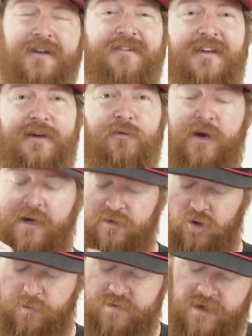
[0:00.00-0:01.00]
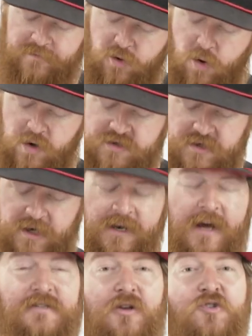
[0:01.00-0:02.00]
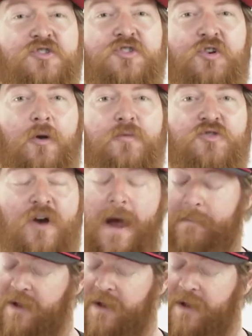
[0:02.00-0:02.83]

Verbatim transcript: D-ring loops, and of course, a nice little sternum strap.